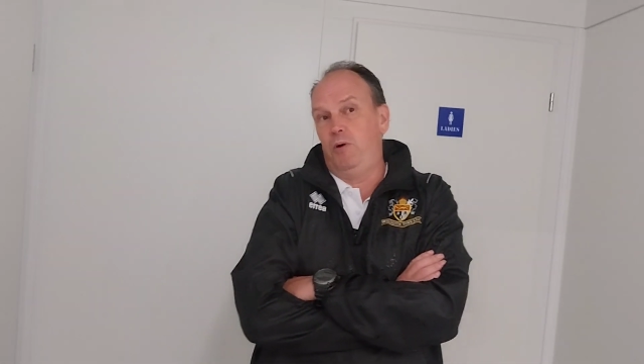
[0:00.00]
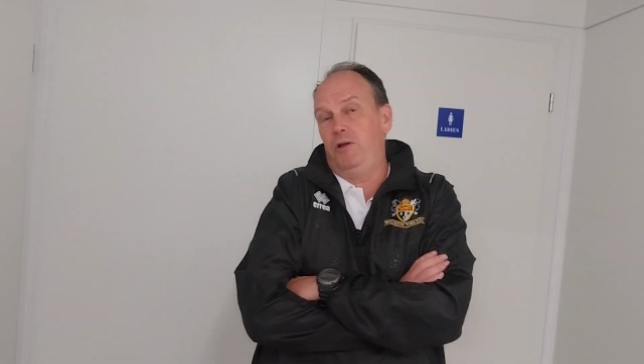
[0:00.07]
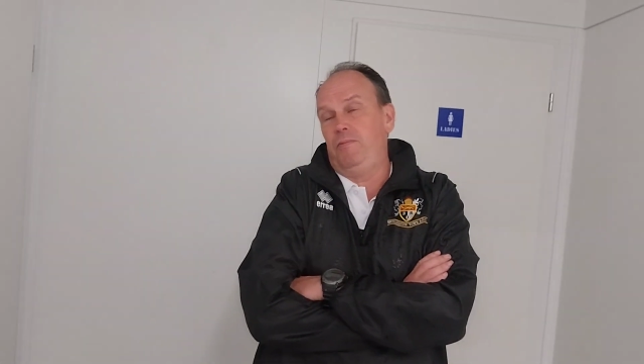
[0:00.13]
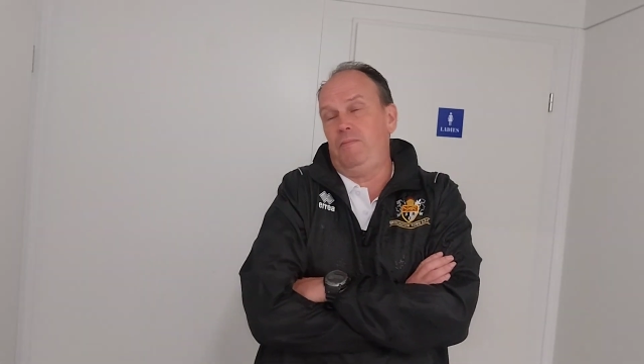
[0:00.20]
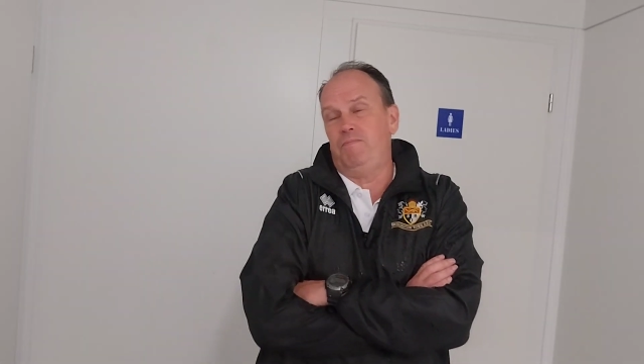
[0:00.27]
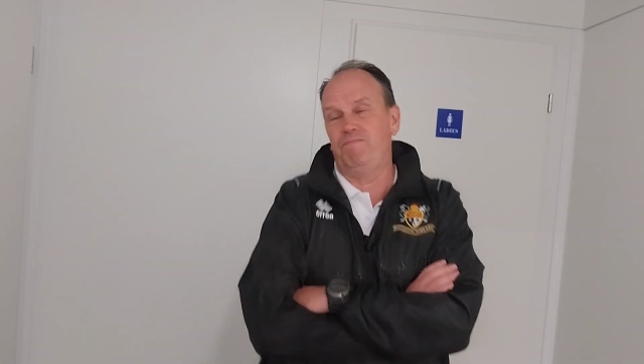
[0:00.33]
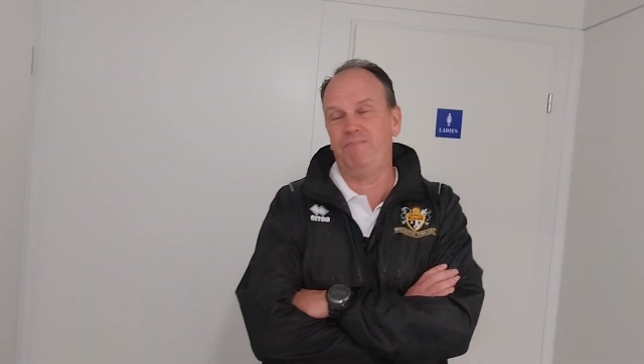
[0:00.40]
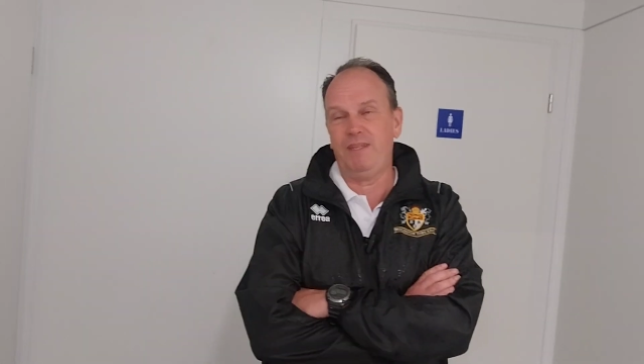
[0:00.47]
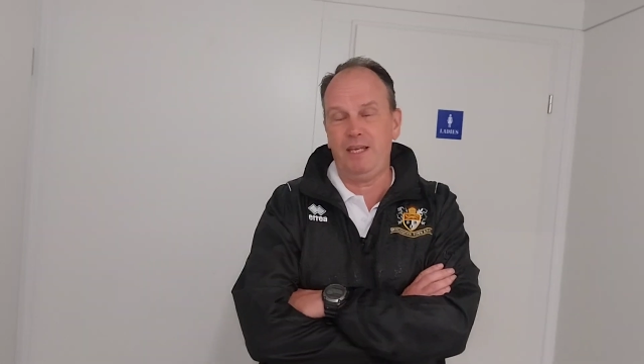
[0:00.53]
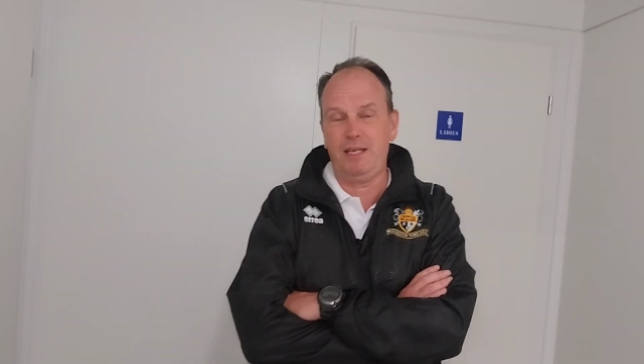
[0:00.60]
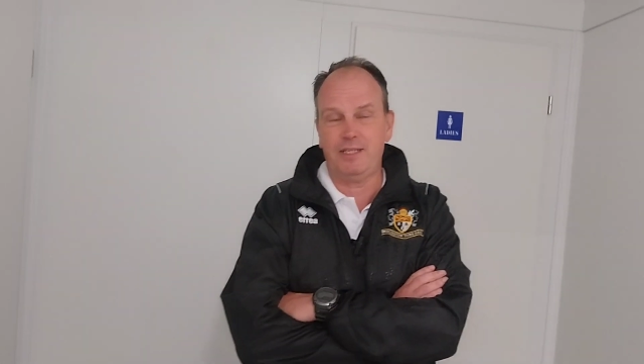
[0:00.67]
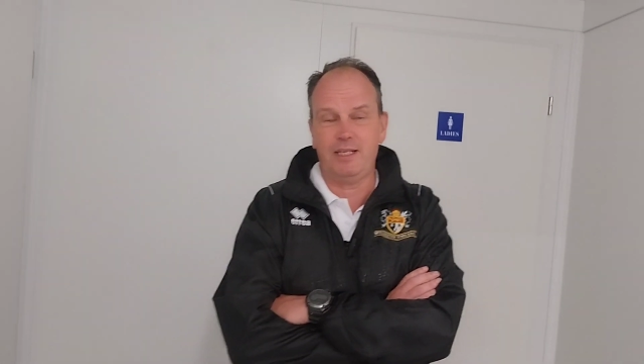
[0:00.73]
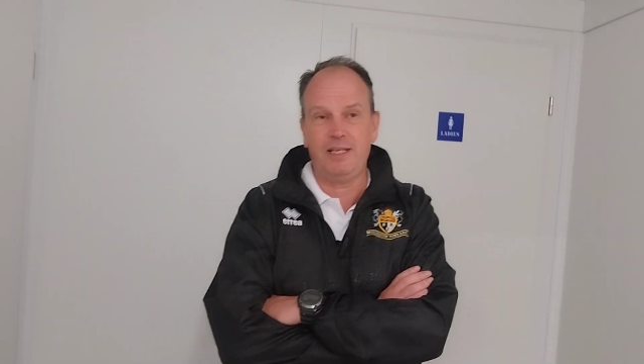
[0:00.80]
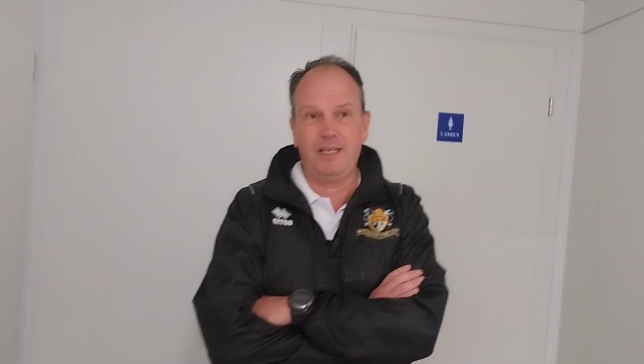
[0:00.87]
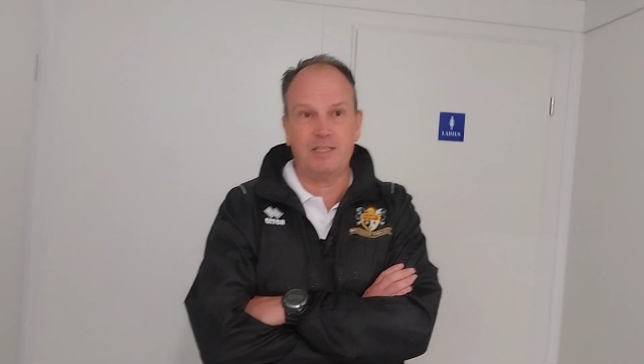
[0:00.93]
But
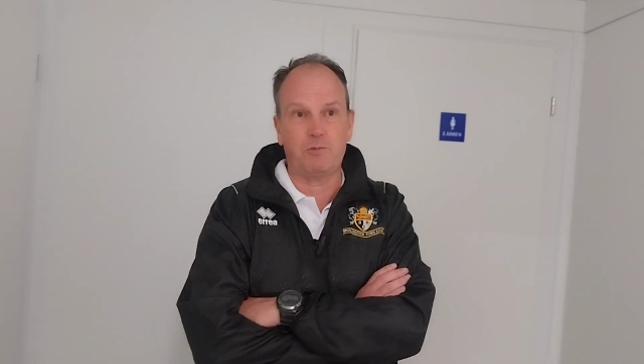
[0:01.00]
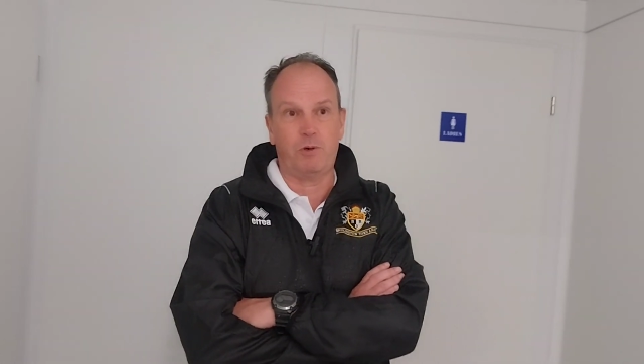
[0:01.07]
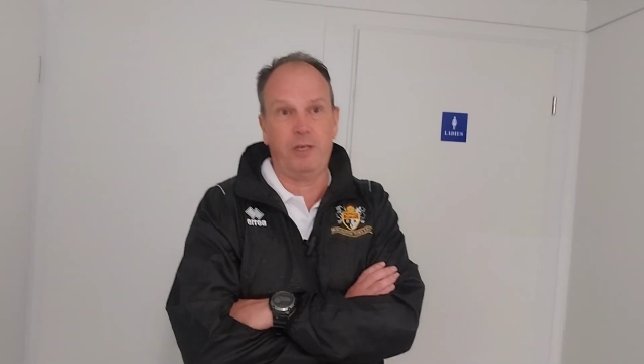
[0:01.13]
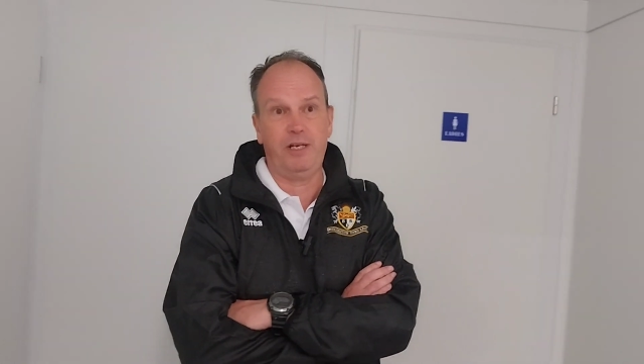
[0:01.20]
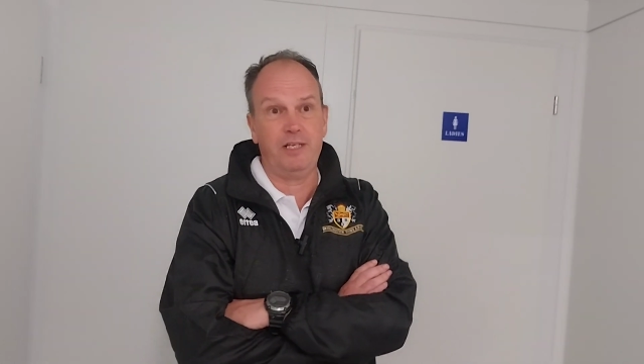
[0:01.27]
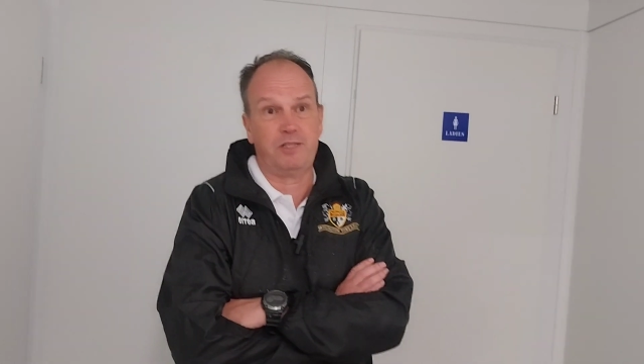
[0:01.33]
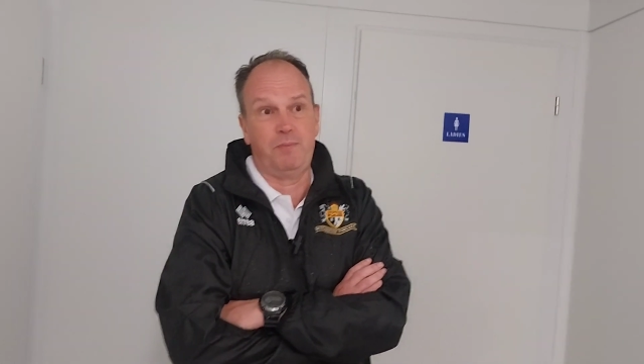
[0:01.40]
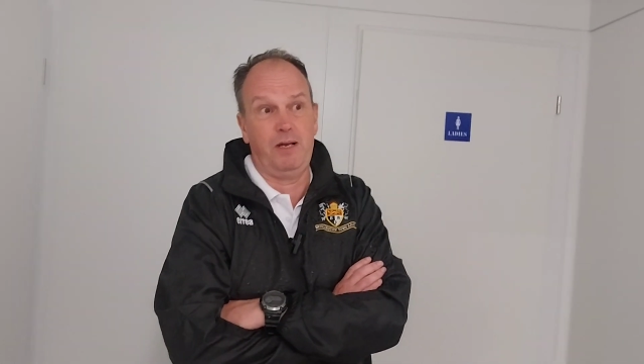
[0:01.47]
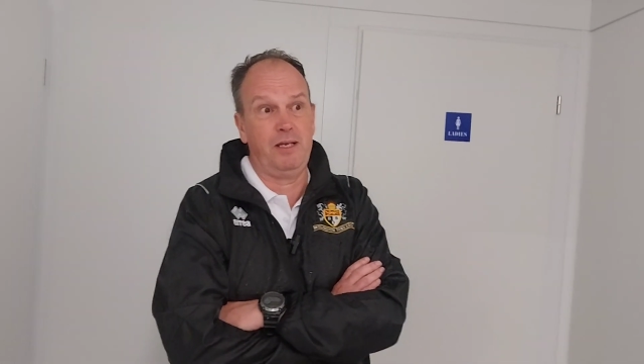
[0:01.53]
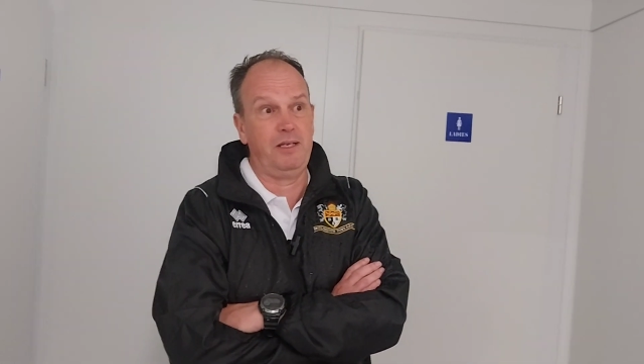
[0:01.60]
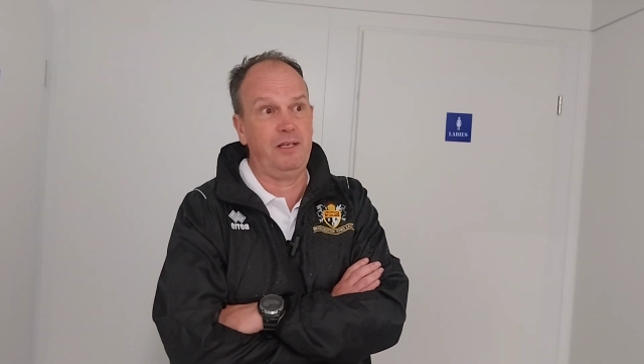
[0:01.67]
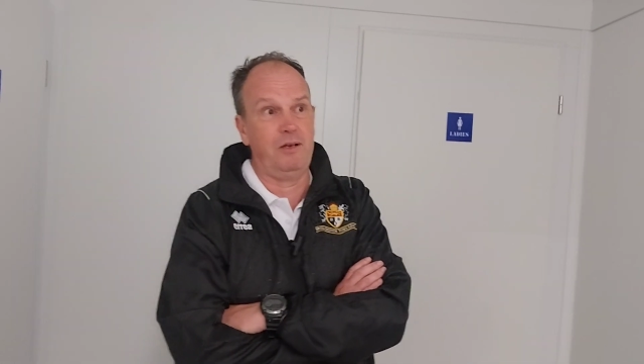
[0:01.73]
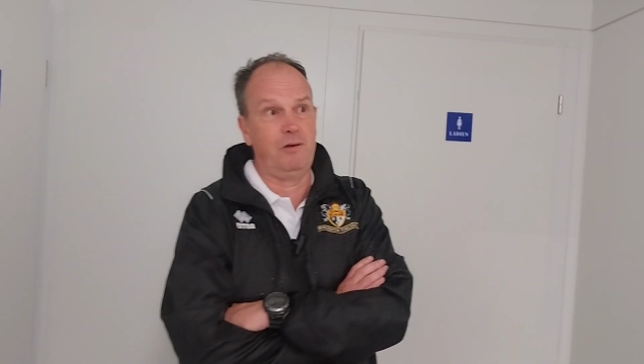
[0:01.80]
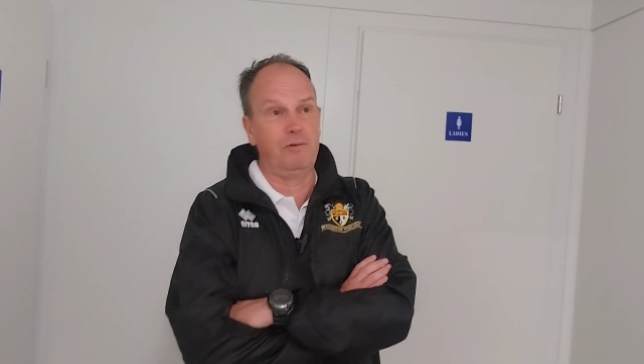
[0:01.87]
it is what it is, mate.